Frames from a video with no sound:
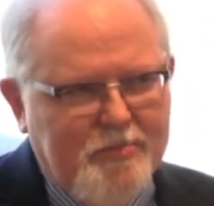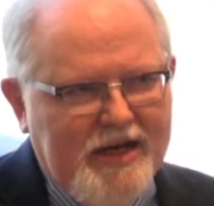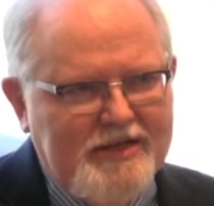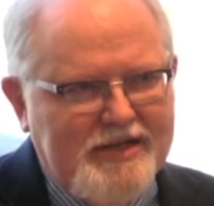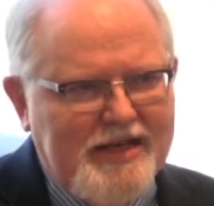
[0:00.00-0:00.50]

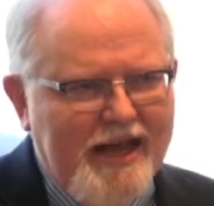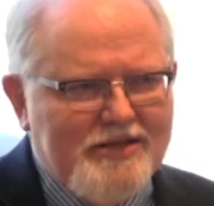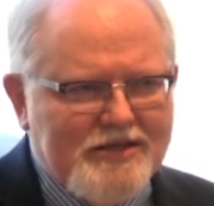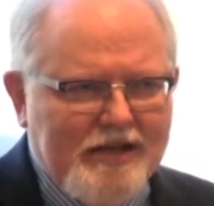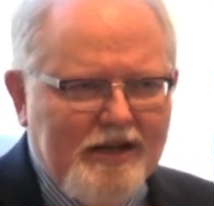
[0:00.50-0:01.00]
But it's a
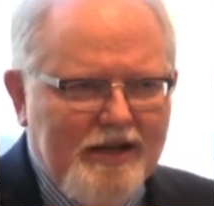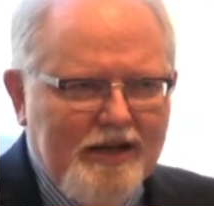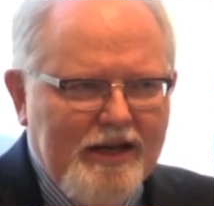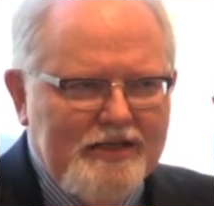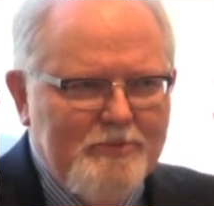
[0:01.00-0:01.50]
test that
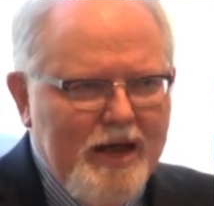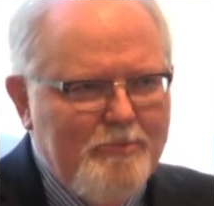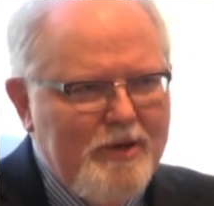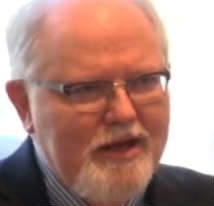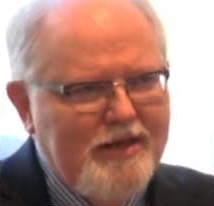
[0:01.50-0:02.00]
has
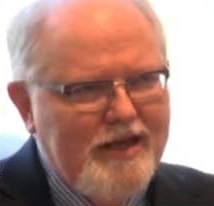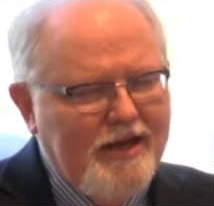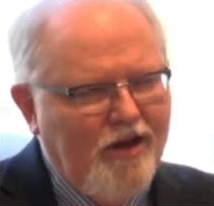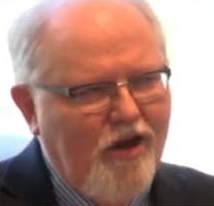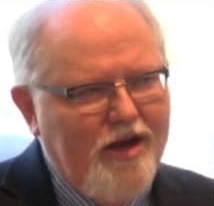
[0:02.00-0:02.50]
made me
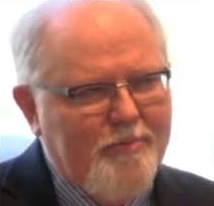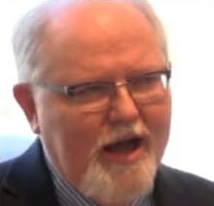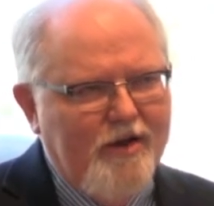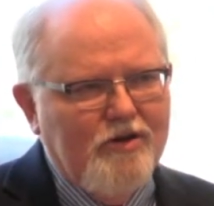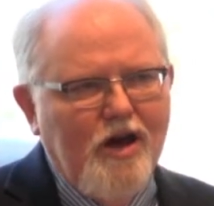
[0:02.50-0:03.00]
think a lot
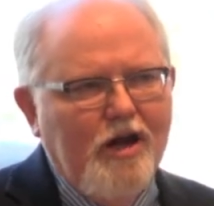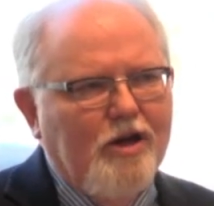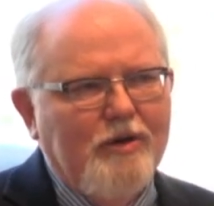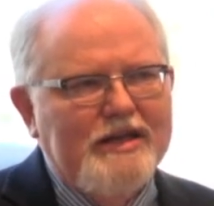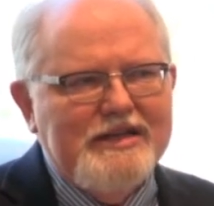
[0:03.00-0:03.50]
about not
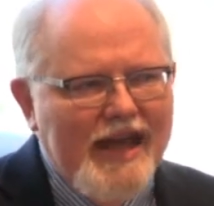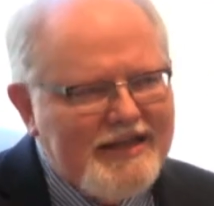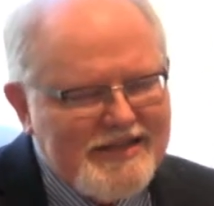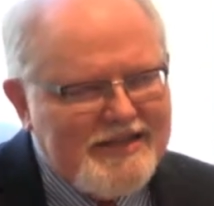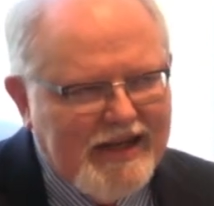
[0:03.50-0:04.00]
only
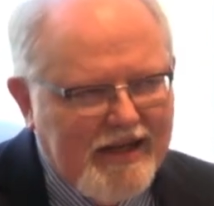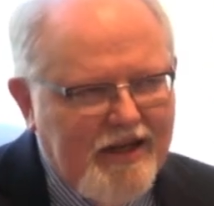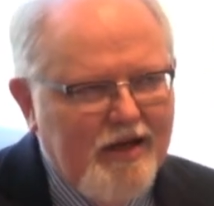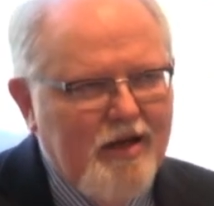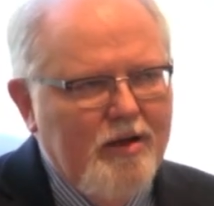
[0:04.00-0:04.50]

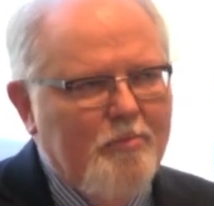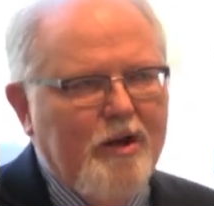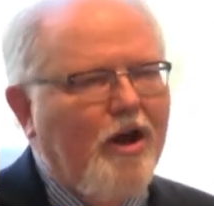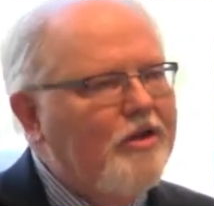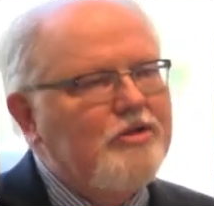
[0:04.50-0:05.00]
testing,
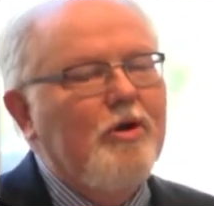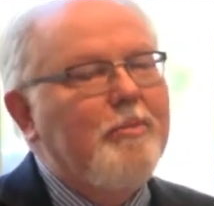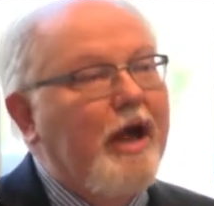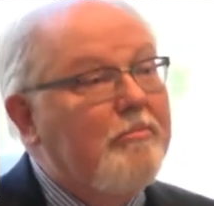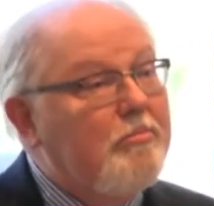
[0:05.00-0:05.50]
but also
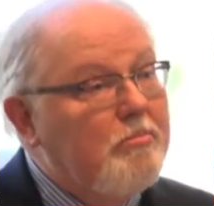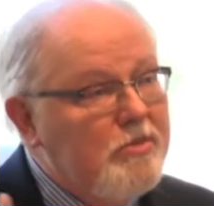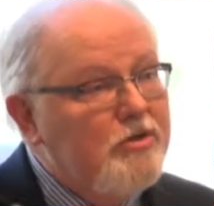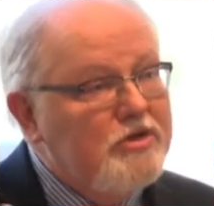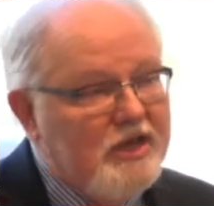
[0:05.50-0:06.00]
about
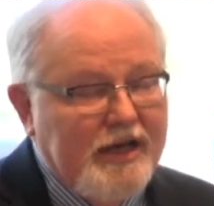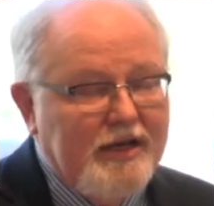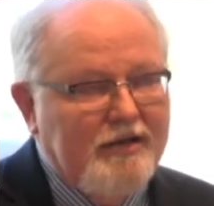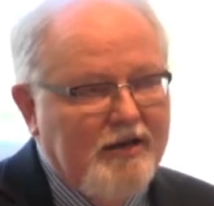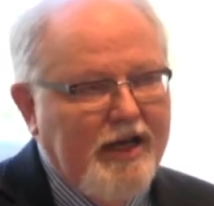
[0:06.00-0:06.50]

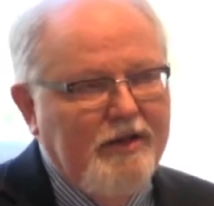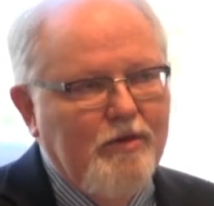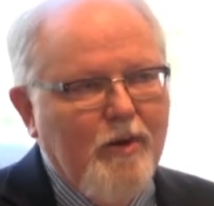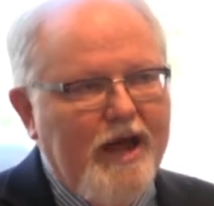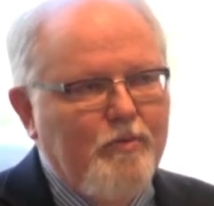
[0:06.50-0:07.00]
music and
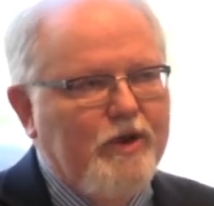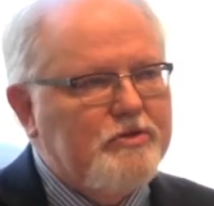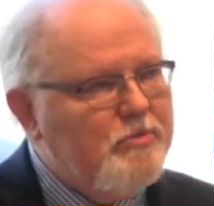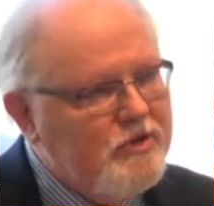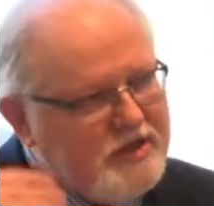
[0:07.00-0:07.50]
the way in
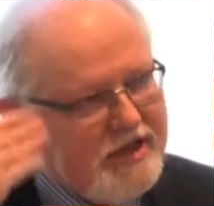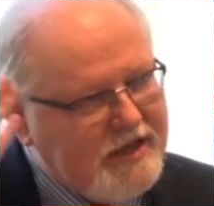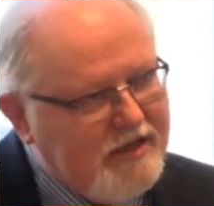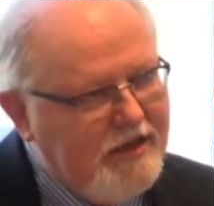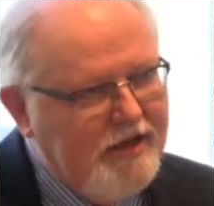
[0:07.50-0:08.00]
which
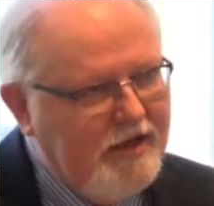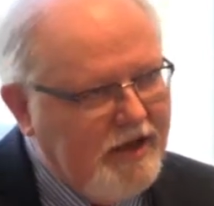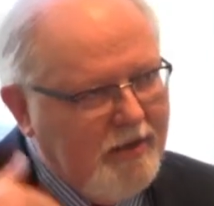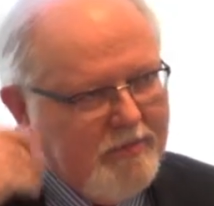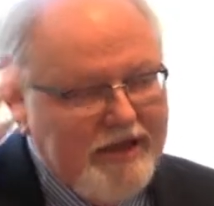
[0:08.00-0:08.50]
music
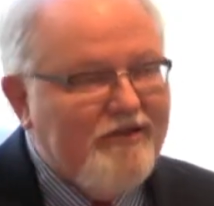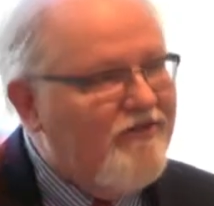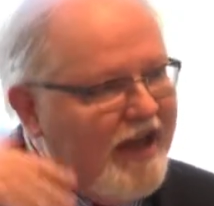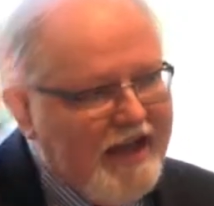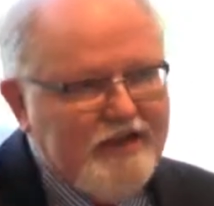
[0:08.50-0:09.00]

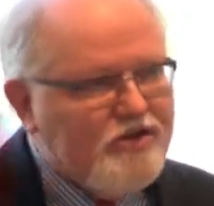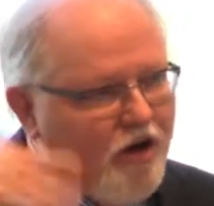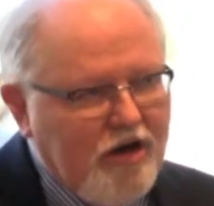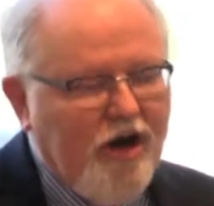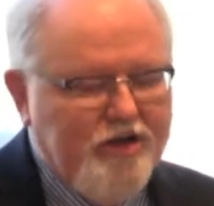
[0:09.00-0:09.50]
invades
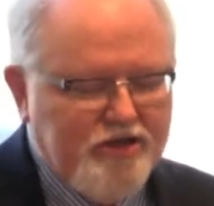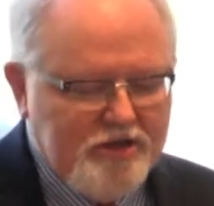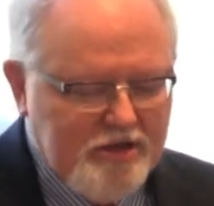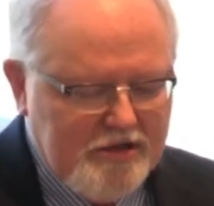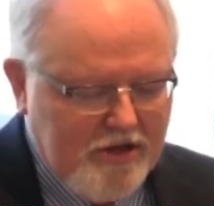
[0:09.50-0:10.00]
our
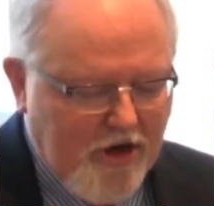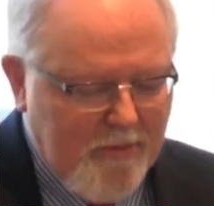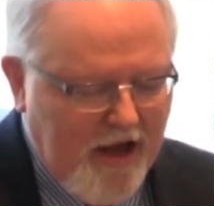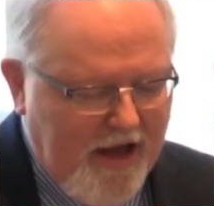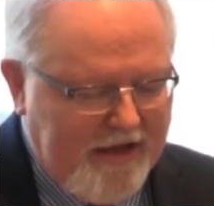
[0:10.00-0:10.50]
consciousness and our
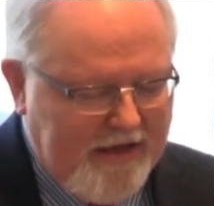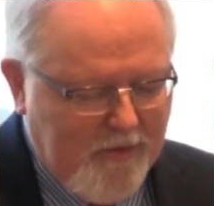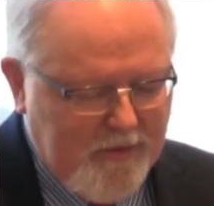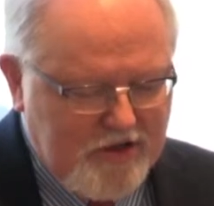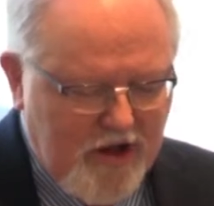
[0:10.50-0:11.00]
mind. And
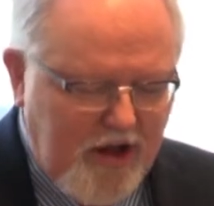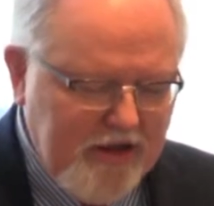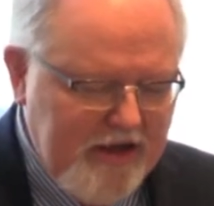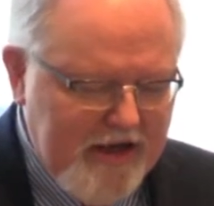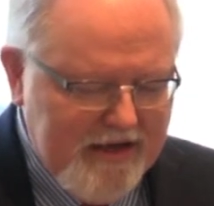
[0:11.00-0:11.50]

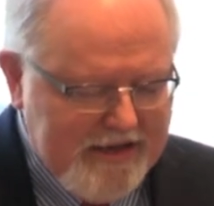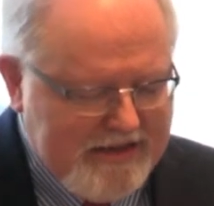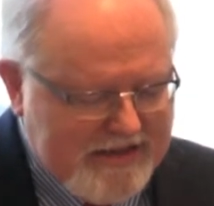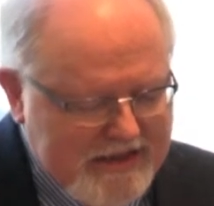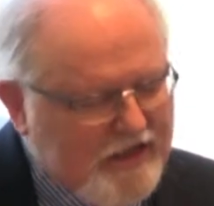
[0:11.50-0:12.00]
called the
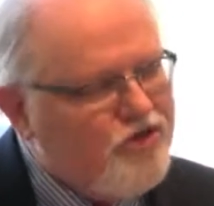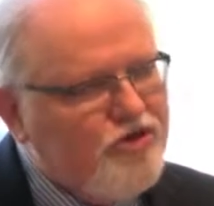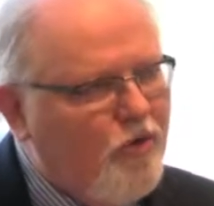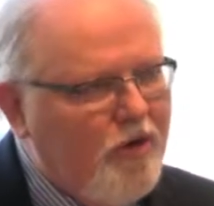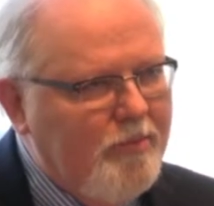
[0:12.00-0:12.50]

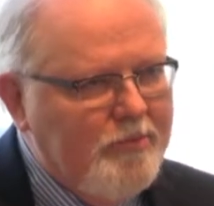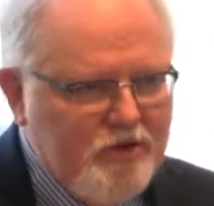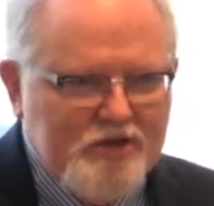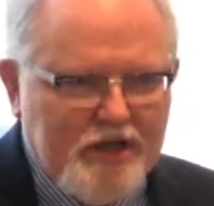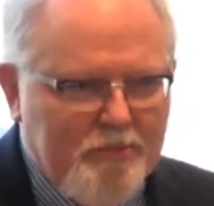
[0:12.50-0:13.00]
Seashore
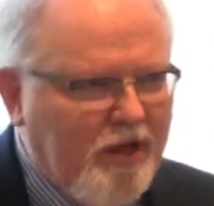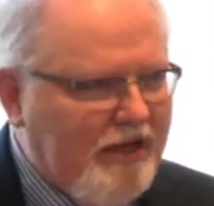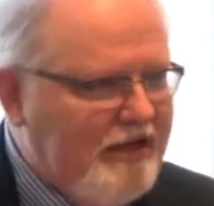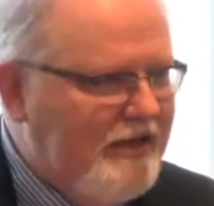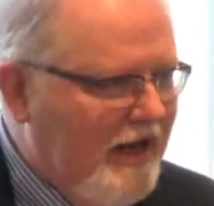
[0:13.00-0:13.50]
Music
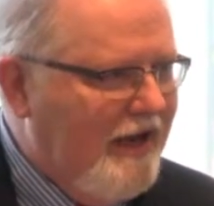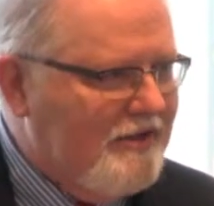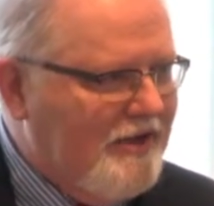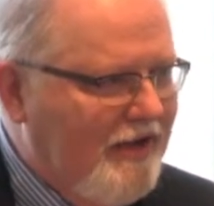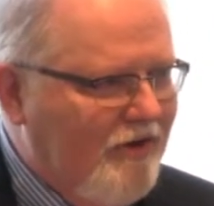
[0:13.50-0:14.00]
Ability
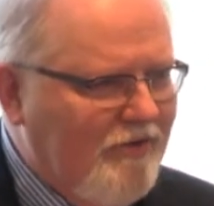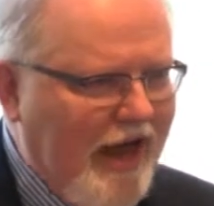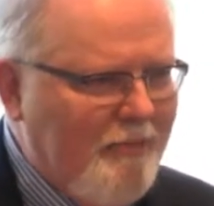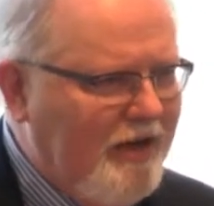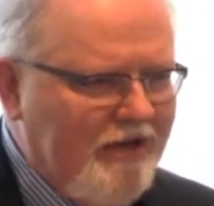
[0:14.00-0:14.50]
Test. I don't know
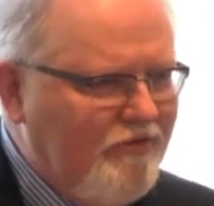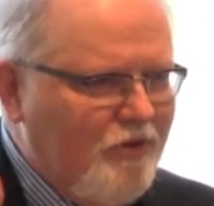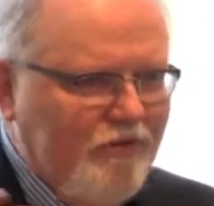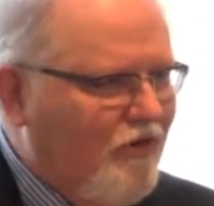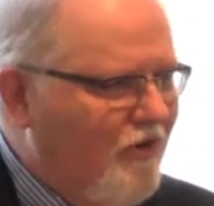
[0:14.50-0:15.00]
how many of
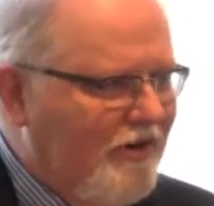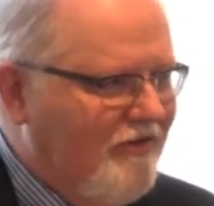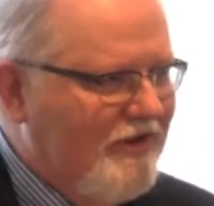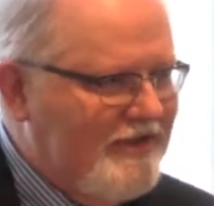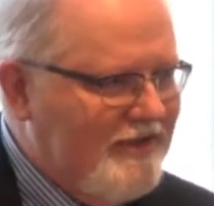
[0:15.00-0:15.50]
you have heard
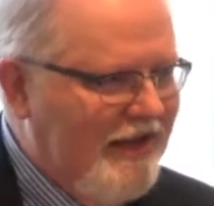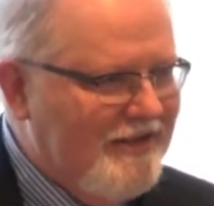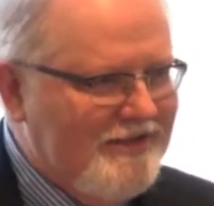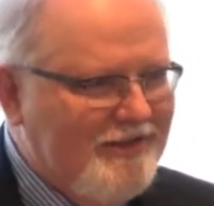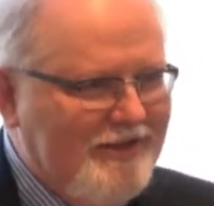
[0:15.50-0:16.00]
of this
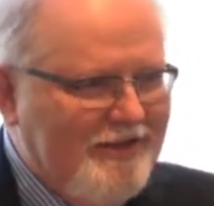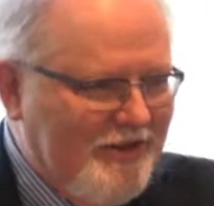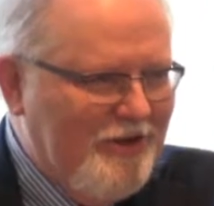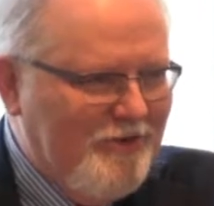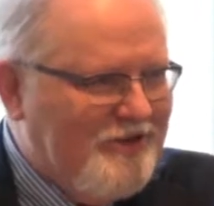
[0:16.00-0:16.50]
test.
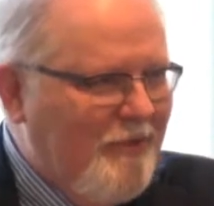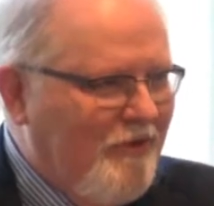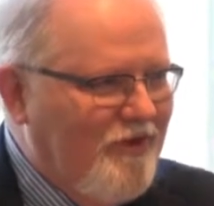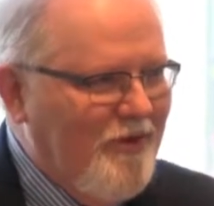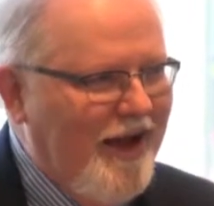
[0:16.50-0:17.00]

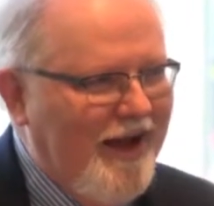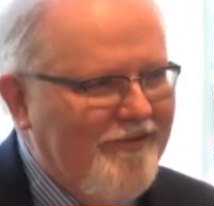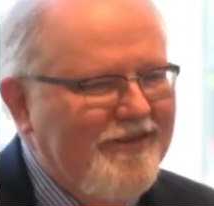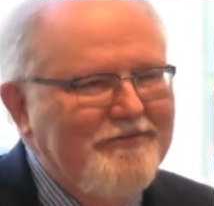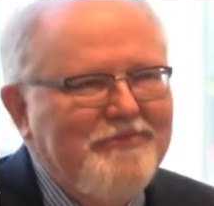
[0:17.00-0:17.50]
Some of you have.